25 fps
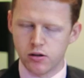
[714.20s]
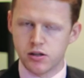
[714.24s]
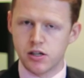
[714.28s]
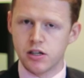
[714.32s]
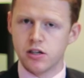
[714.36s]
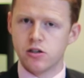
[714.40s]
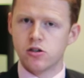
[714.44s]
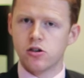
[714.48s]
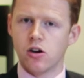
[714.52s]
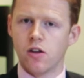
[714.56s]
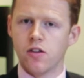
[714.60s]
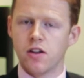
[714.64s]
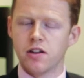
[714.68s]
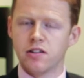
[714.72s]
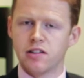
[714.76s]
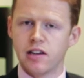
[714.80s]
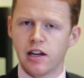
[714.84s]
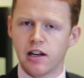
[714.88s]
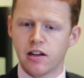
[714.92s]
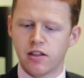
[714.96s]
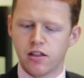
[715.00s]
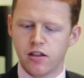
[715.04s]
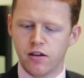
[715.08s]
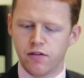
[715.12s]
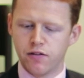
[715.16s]
Cottage on the
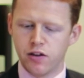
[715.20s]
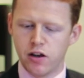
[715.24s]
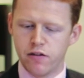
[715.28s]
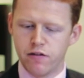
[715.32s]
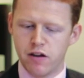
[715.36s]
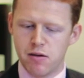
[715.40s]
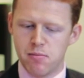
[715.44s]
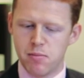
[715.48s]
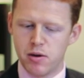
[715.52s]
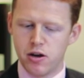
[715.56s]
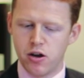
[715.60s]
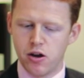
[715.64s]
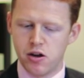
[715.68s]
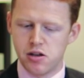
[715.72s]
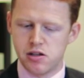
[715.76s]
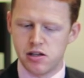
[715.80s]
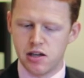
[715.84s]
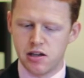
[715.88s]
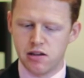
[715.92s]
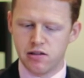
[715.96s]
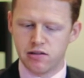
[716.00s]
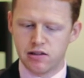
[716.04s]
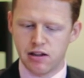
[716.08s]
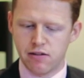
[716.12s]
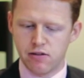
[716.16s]
6th of November
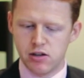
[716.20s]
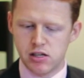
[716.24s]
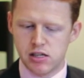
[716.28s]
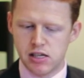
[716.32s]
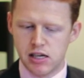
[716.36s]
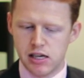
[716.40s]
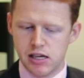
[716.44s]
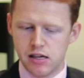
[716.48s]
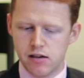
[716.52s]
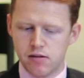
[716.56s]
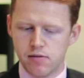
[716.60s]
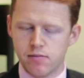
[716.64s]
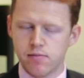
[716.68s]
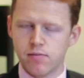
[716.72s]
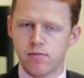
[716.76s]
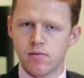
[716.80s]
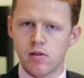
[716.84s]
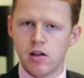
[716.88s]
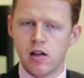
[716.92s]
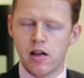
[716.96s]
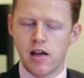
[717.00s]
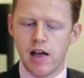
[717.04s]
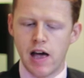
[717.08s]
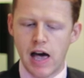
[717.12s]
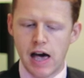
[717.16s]
1917.
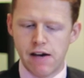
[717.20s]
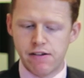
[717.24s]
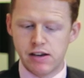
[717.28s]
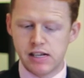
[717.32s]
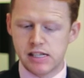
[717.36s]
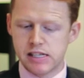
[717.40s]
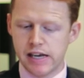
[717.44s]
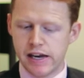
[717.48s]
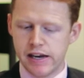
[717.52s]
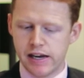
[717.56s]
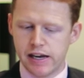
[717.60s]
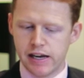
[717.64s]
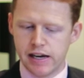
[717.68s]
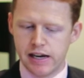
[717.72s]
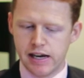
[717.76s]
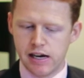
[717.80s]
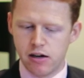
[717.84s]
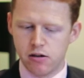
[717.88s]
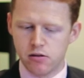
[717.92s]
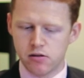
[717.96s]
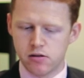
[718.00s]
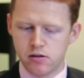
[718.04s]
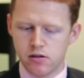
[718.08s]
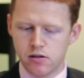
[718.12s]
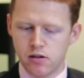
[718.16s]
Having taken
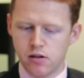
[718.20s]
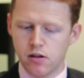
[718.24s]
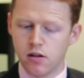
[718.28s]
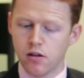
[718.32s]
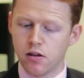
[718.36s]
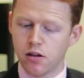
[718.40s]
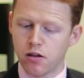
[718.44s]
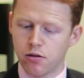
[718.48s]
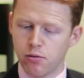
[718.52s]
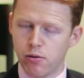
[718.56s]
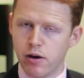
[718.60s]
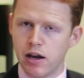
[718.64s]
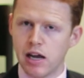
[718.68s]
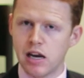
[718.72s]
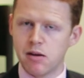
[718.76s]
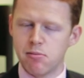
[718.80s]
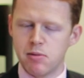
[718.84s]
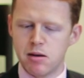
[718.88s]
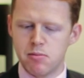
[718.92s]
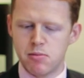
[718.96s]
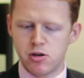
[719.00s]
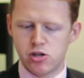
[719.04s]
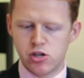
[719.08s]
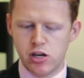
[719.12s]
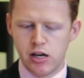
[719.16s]
out 3
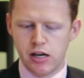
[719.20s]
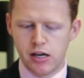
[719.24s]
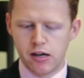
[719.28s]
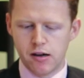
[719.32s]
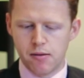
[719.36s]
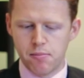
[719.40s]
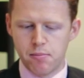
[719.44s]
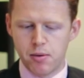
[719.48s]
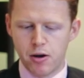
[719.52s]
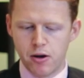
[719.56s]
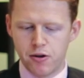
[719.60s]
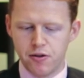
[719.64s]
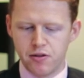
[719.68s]
enemy machine gun